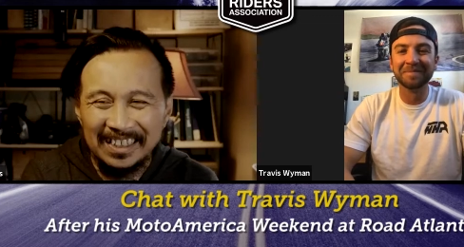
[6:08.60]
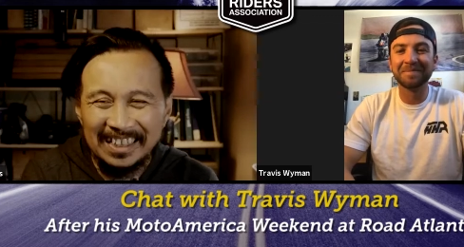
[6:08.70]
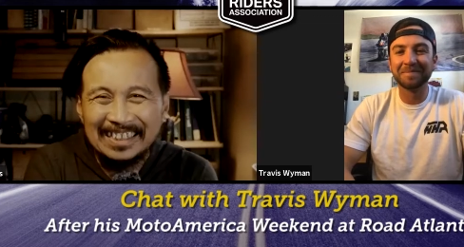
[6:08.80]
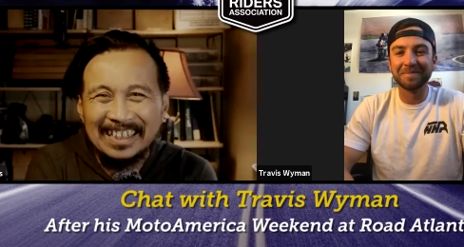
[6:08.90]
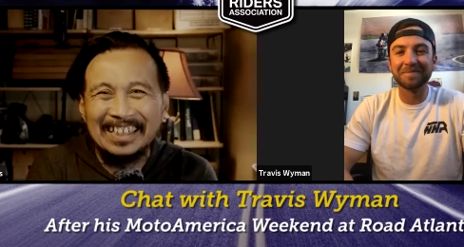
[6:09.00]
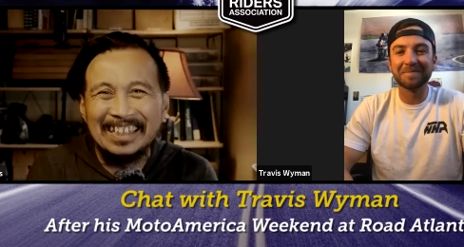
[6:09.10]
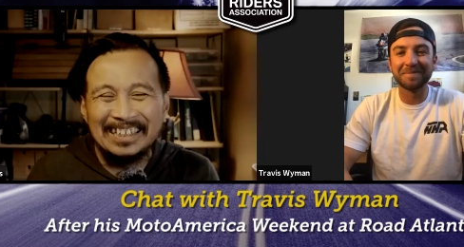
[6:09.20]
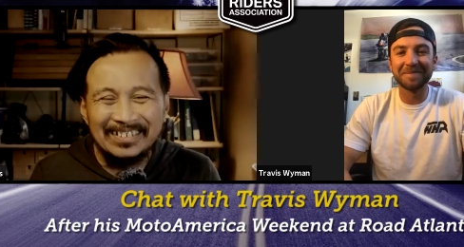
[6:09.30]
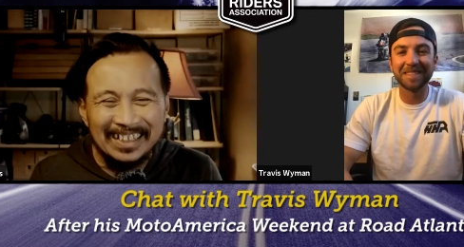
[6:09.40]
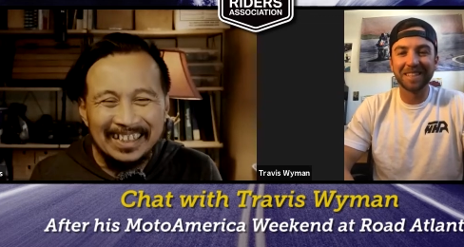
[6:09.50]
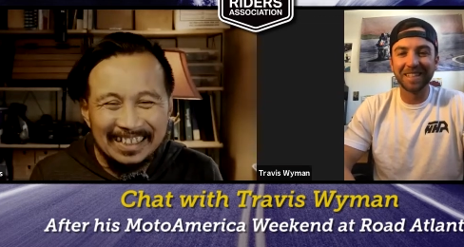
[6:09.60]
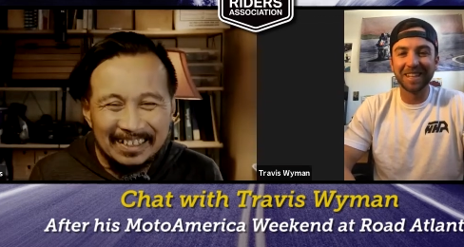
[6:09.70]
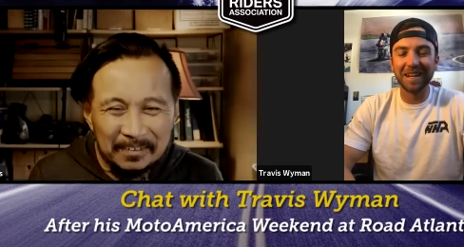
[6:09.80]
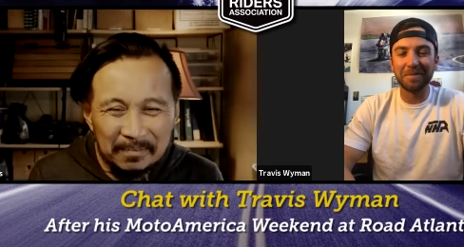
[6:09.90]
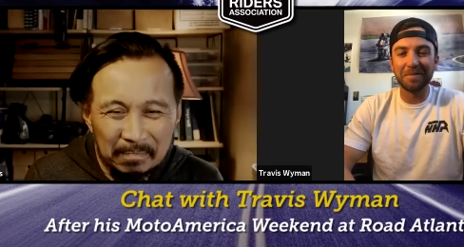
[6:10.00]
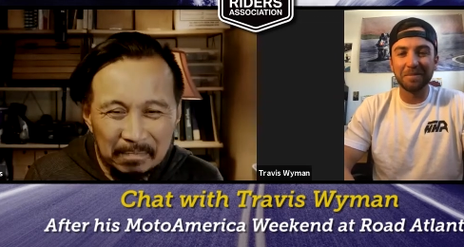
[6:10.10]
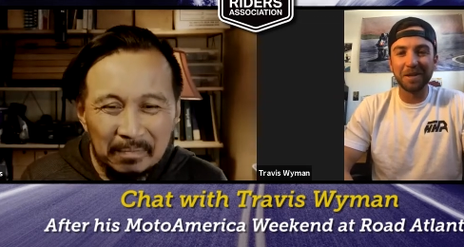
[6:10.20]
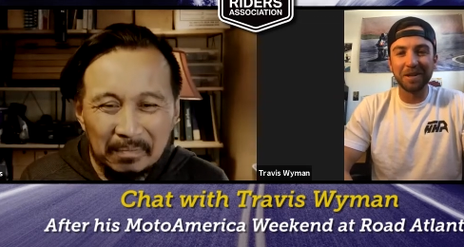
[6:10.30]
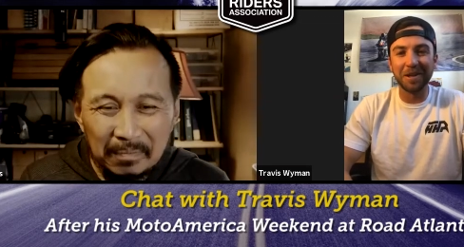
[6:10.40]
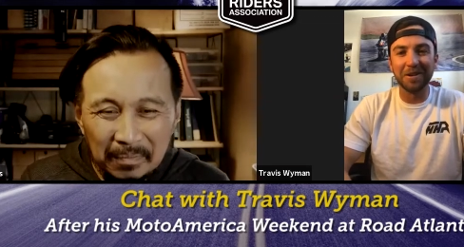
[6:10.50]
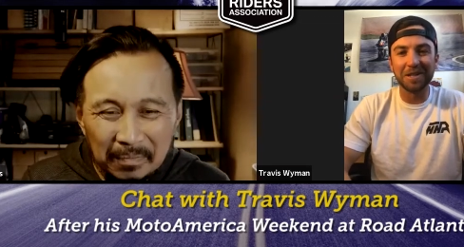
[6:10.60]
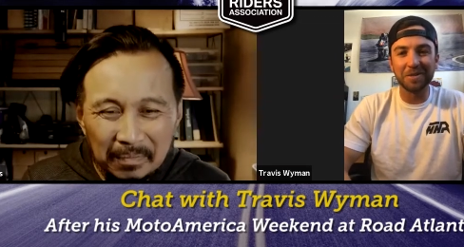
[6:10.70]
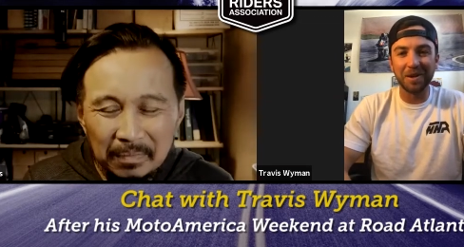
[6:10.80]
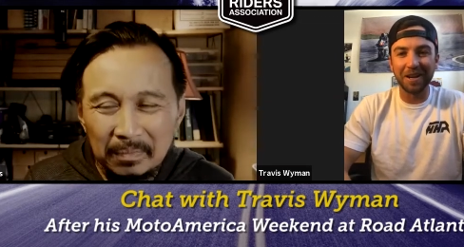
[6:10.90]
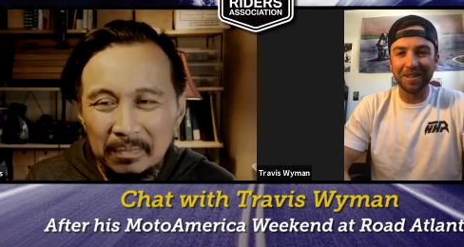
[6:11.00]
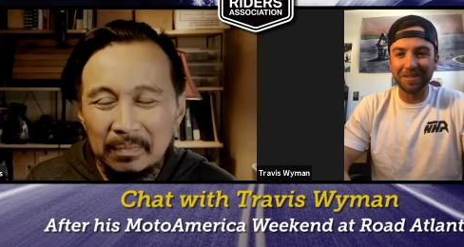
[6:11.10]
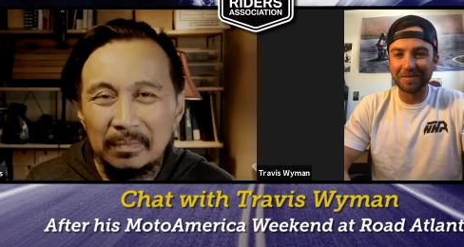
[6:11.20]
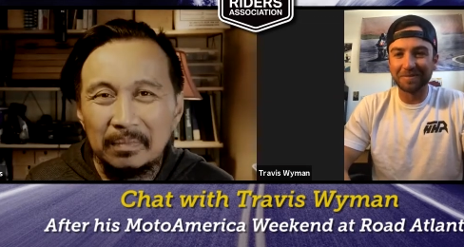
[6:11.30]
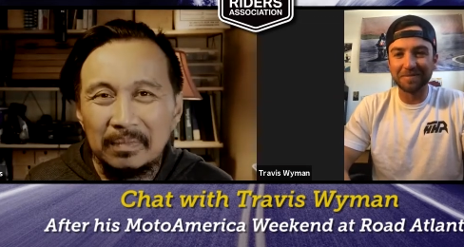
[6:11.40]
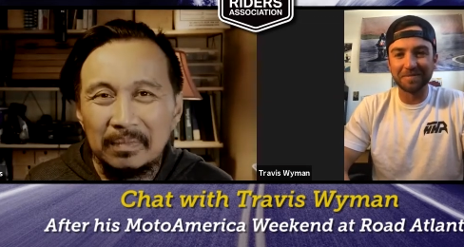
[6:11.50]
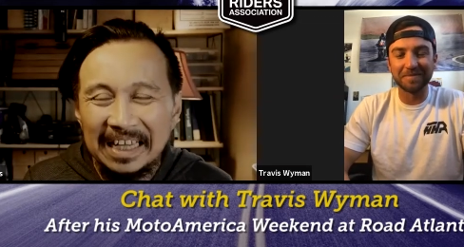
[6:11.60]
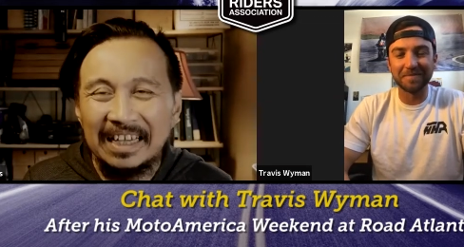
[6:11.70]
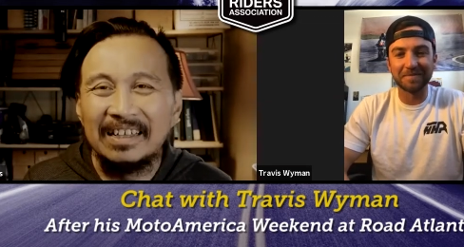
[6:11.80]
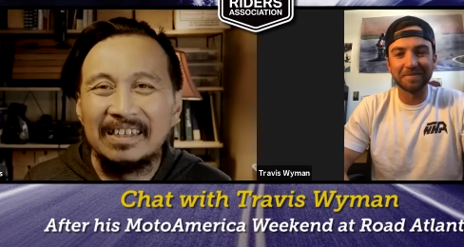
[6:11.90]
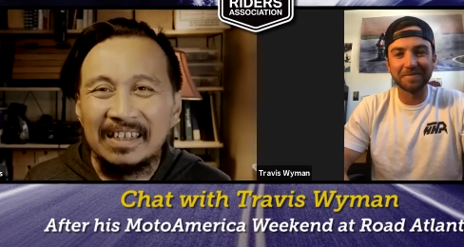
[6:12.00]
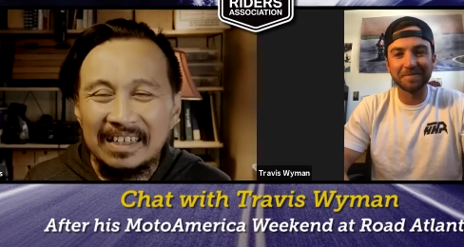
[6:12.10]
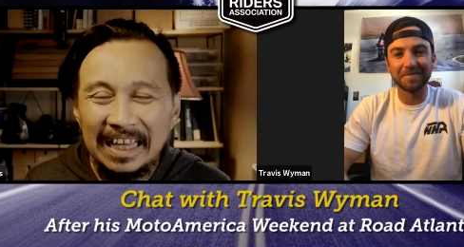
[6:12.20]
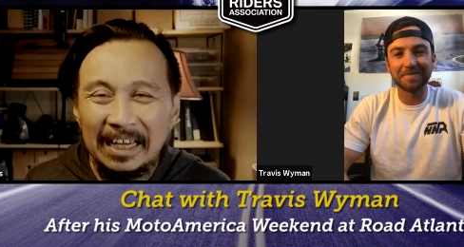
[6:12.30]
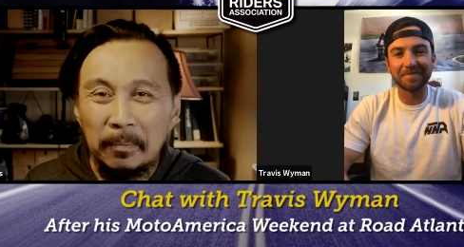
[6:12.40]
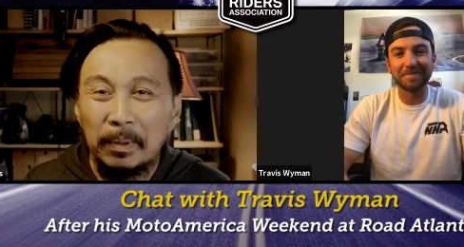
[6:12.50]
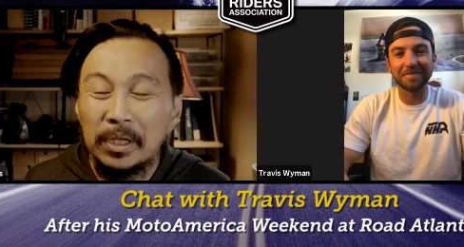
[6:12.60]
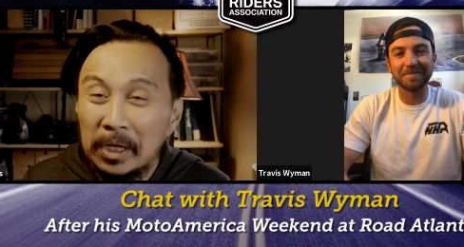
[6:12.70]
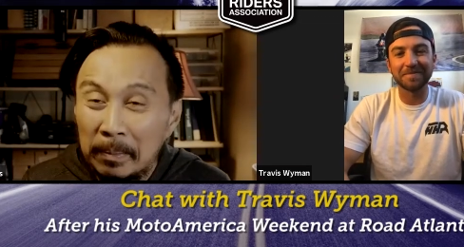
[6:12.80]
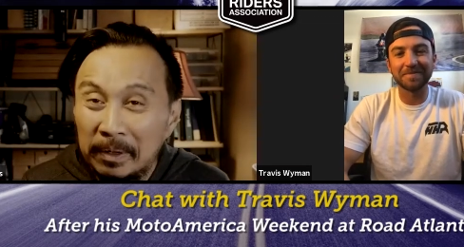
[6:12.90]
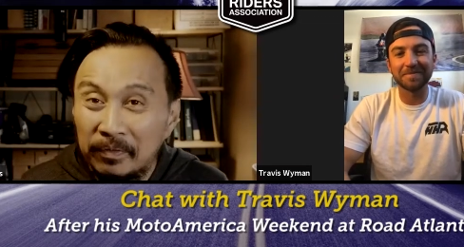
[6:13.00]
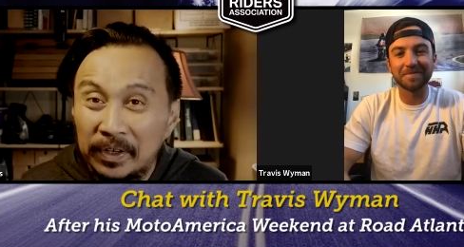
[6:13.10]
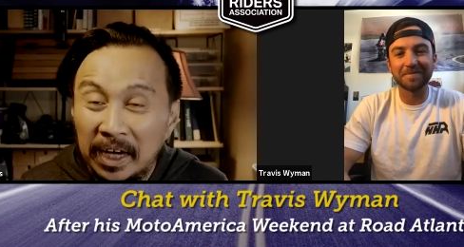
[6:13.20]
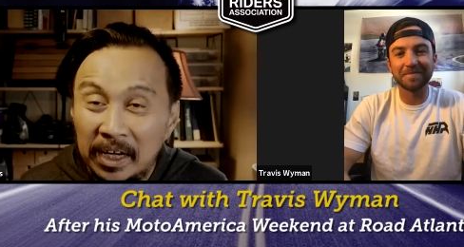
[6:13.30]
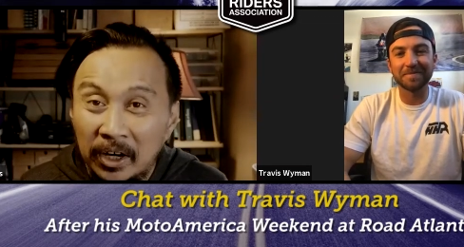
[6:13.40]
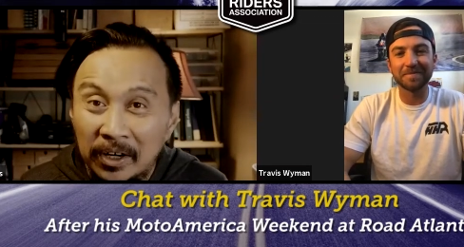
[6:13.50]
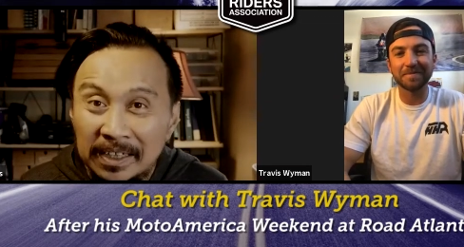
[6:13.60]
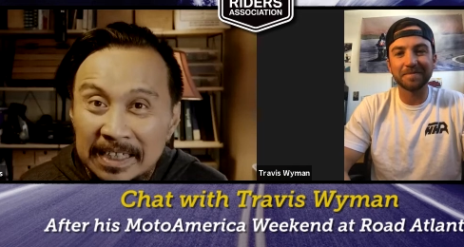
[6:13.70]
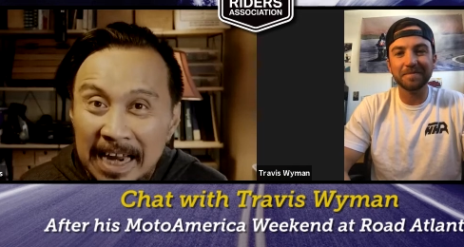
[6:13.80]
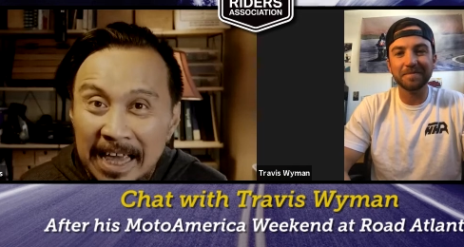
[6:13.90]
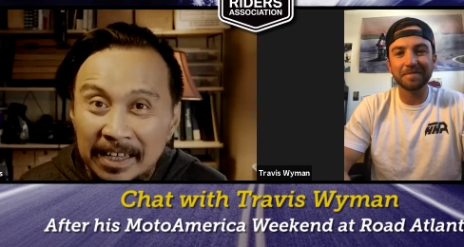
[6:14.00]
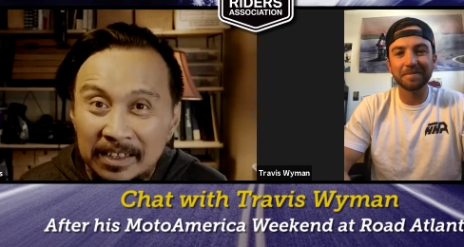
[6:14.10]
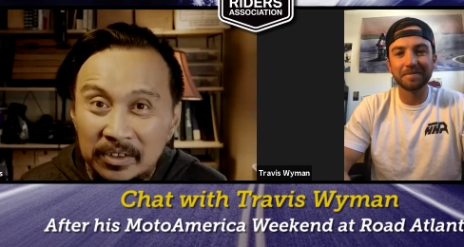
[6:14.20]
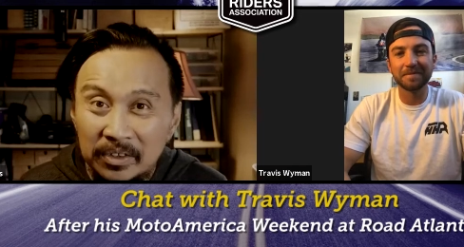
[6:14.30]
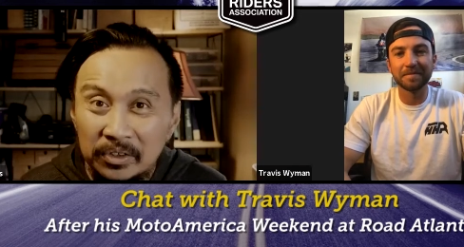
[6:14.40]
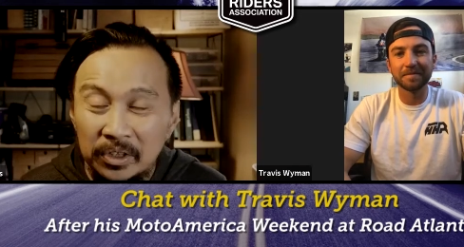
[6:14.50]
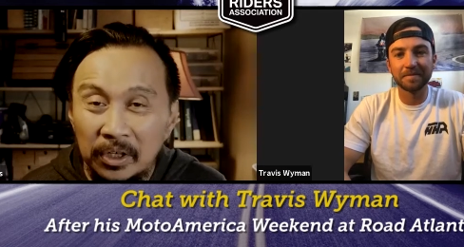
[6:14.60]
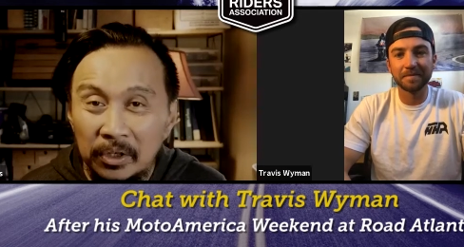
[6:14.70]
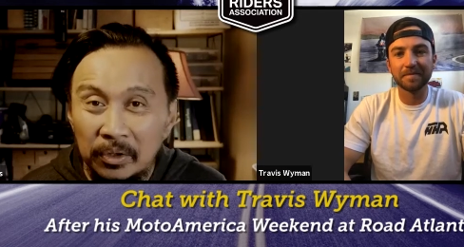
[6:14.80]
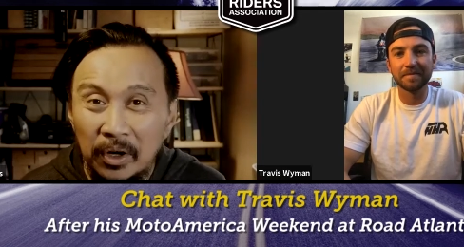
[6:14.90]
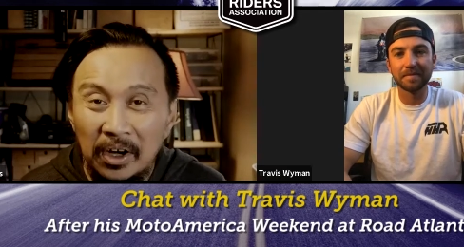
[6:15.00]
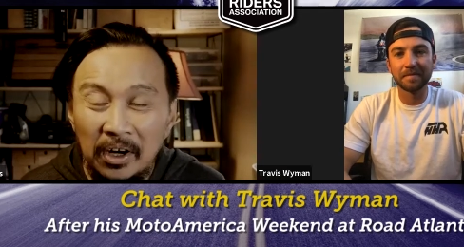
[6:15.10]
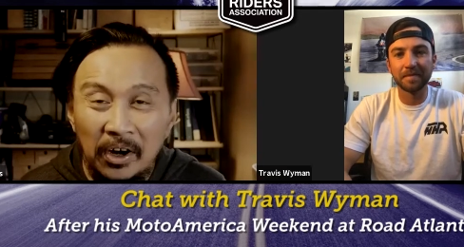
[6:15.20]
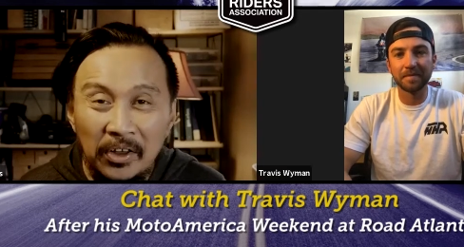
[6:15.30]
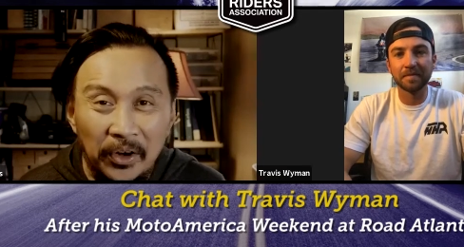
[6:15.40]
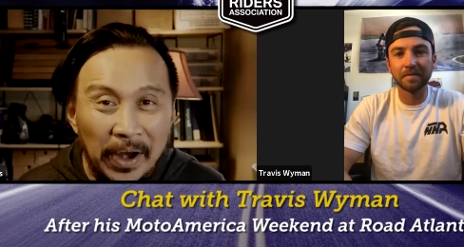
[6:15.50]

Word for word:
Speaker 1: things, I guess, right?
Speaker 2: Yeah, but you know it's working.
Speaker 1: Yeah, yeah, but yeah, I mean VIR is next. So, are there